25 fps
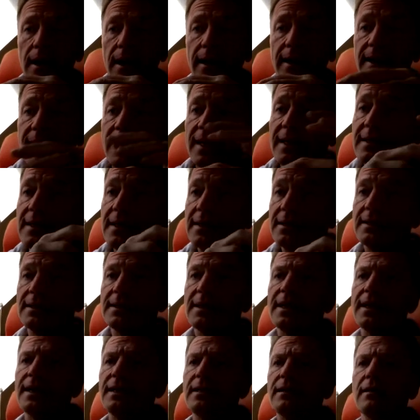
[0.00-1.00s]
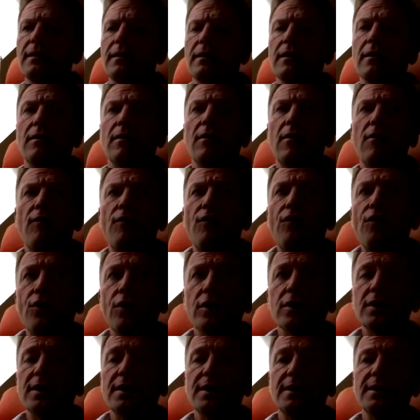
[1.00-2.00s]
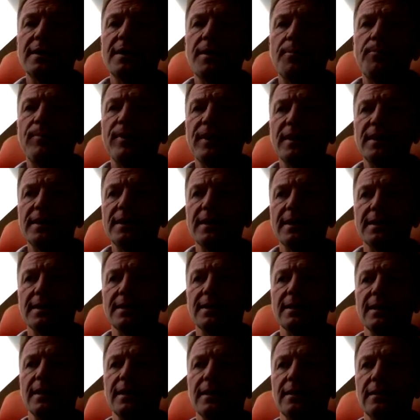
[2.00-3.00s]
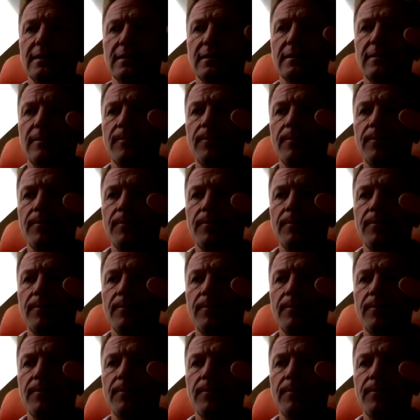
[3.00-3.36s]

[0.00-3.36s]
And as I said, first is the business need.